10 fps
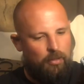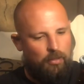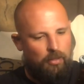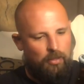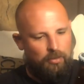
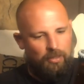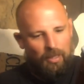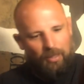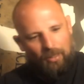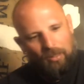Uh, it's
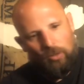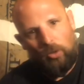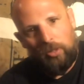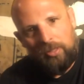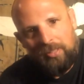got like a
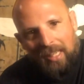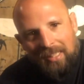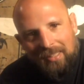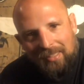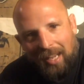little insane
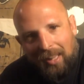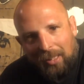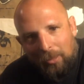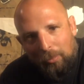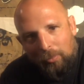uh,
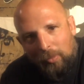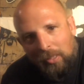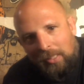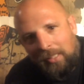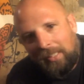asylum
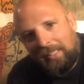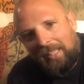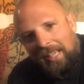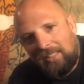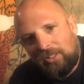
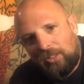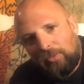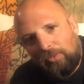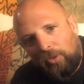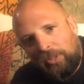gates on the
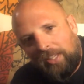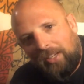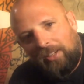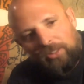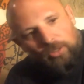front
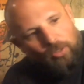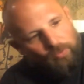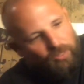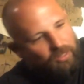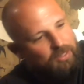there. I don't know
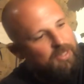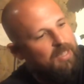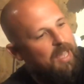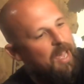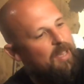if you can see
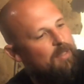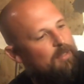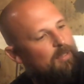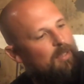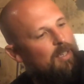that.
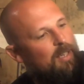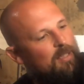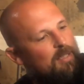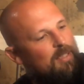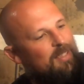Uh,
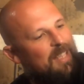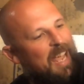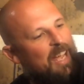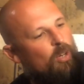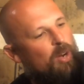it says it's
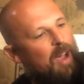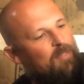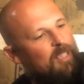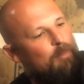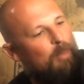
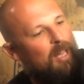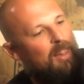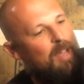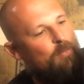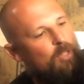handcrafted by
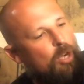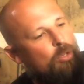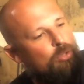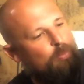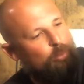Left
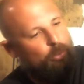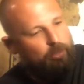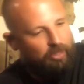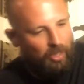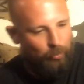Coast
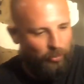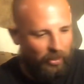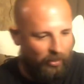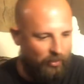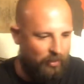Brewing
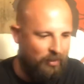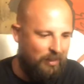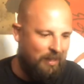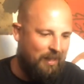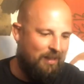Company.
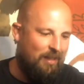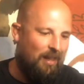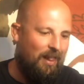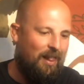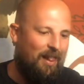It's
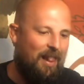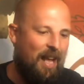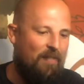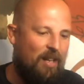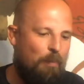
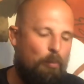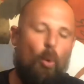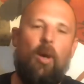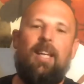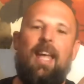
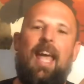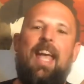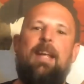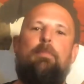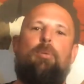
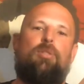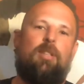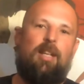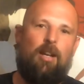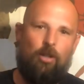11.8%
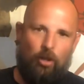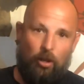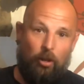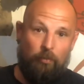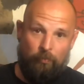
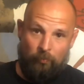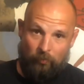alcohol.